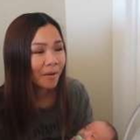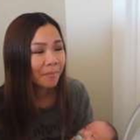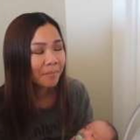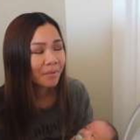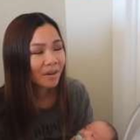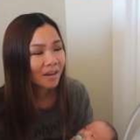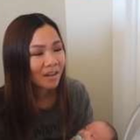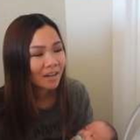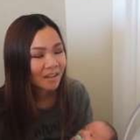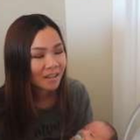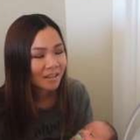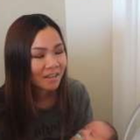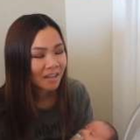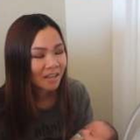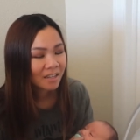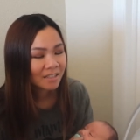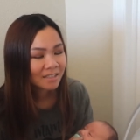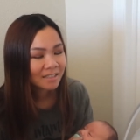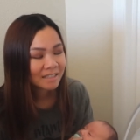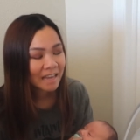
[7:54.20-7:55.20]
but
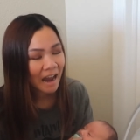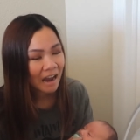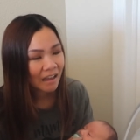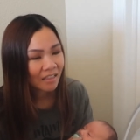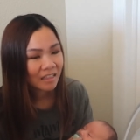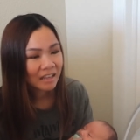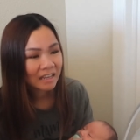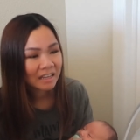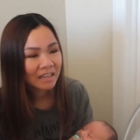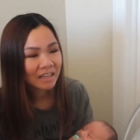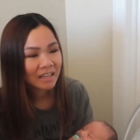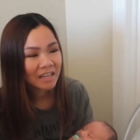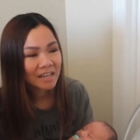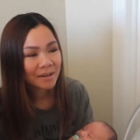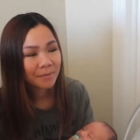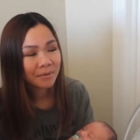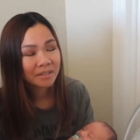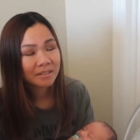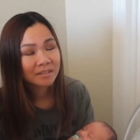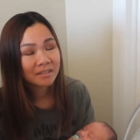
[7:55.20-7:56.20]
sadly
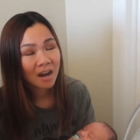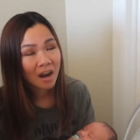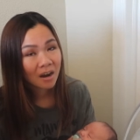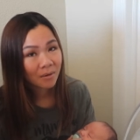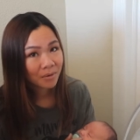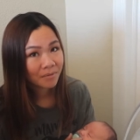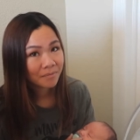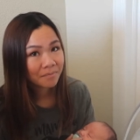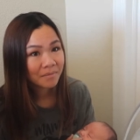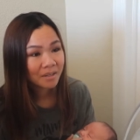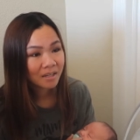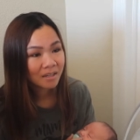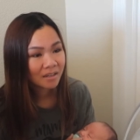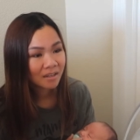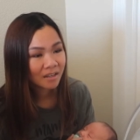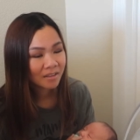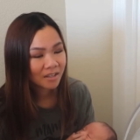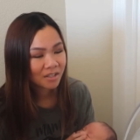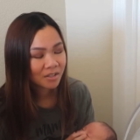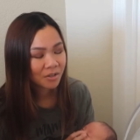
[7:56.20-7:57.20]
he was not with me
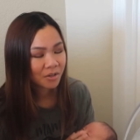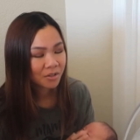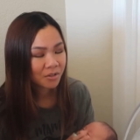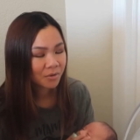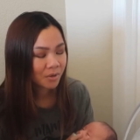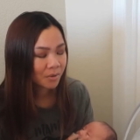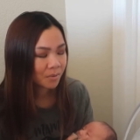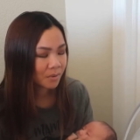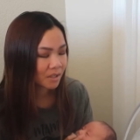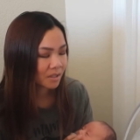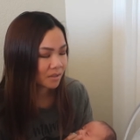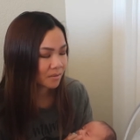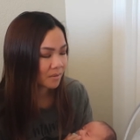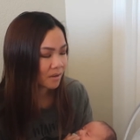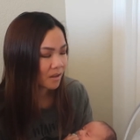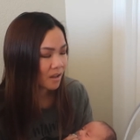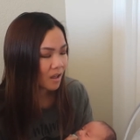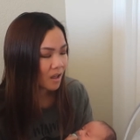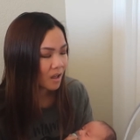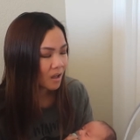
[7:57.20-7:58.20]
in the surgery room,
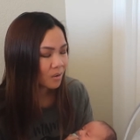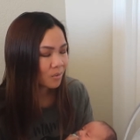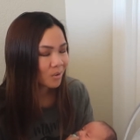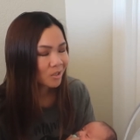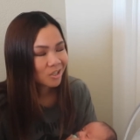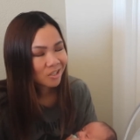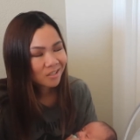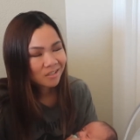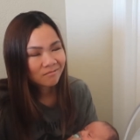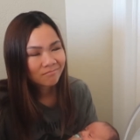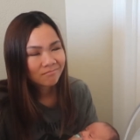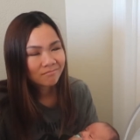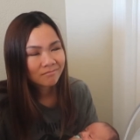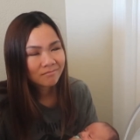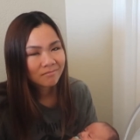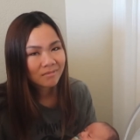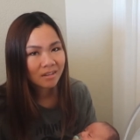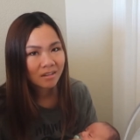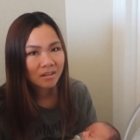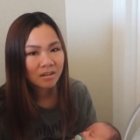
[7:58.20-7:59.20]
which is
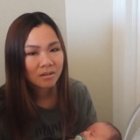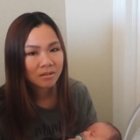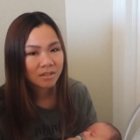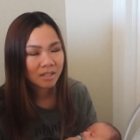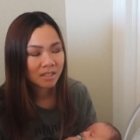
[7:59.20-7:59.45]
a little